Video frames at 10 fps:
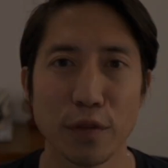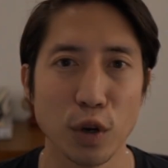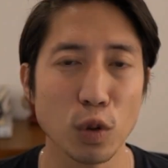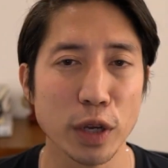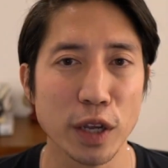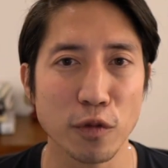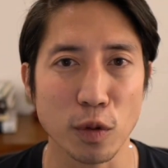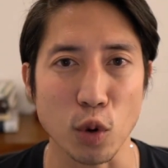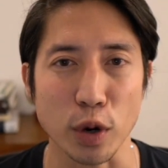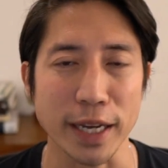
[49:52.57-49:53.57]
you're looking for
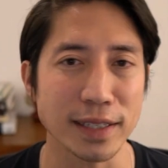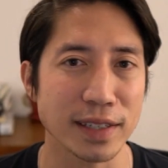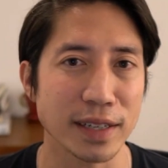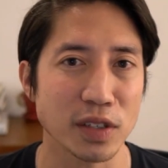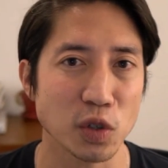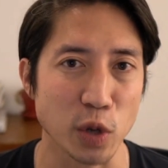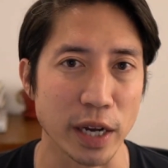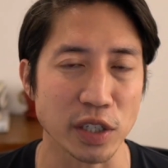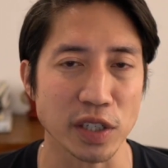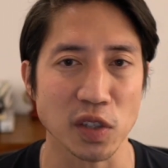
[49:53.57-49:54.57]
more insights,
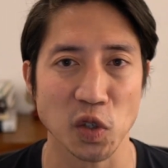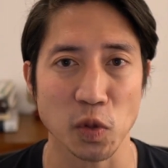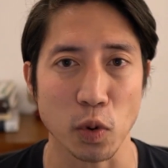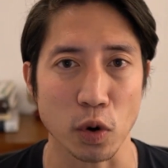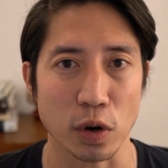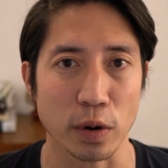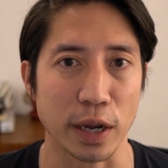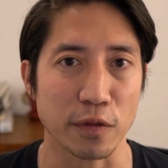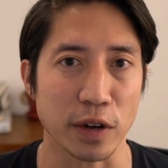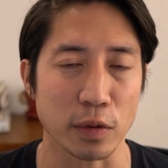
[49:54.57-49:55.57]
strategies, and support around
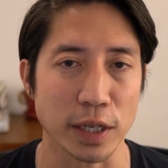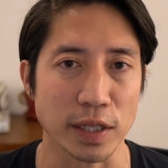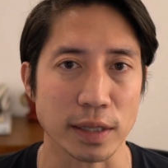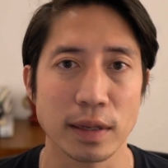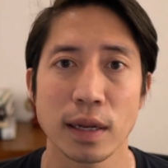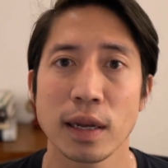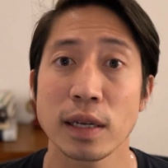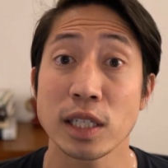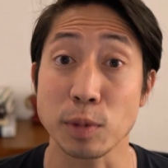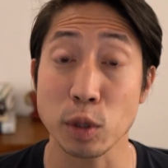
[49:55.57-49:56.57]
fundraising,
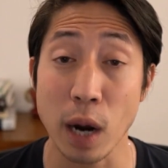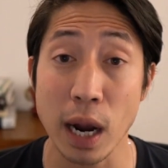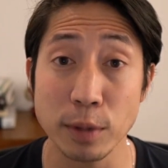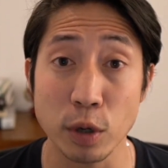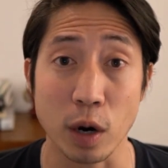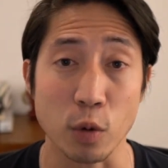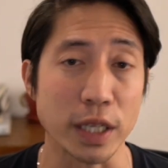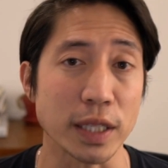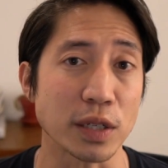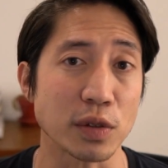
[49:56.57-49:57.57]
subscribe to our
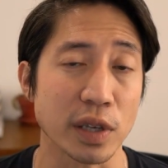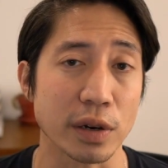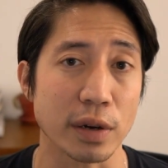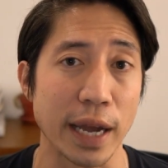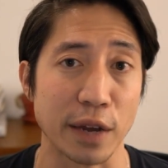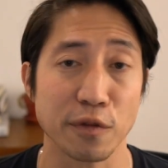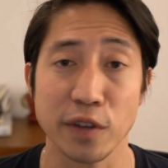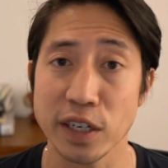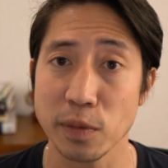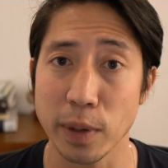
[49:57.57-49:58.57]
weekly newsletter at
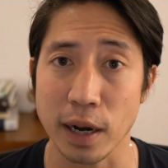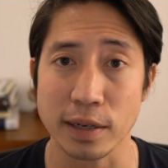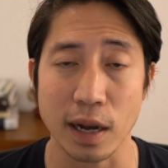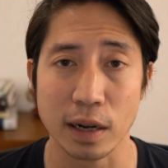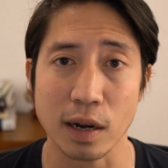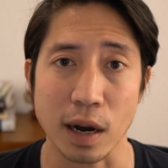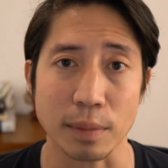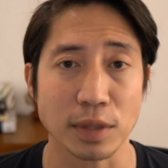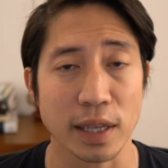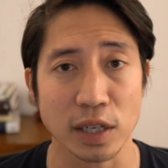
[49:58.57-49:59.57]

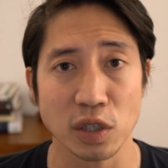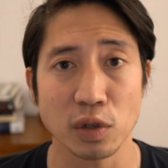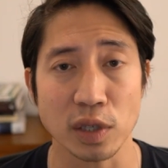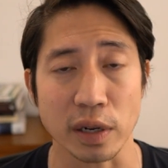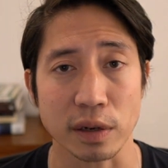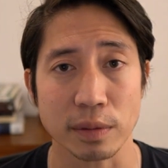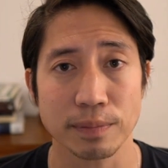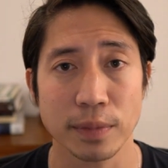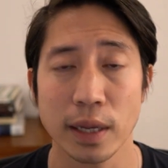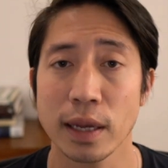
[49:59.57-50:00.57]
fundedpod.com/newsletter.
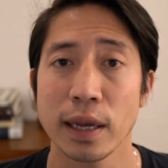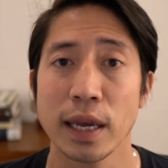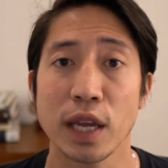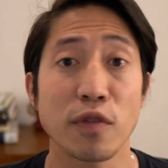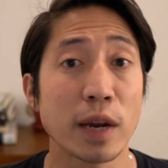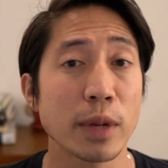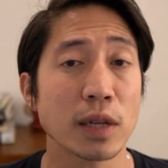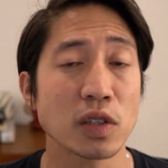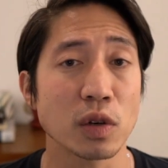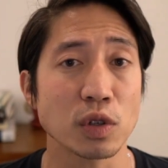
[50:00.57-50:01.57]
You can find me on
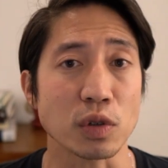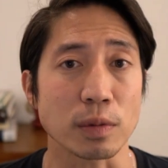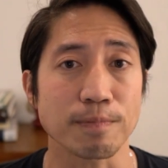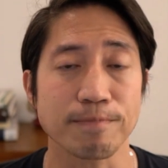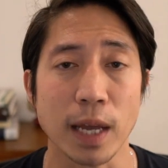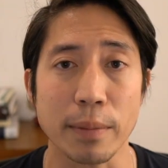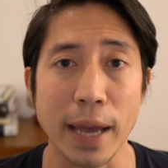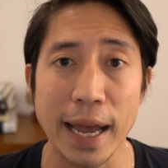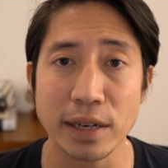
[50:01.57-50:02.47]
social. I'm at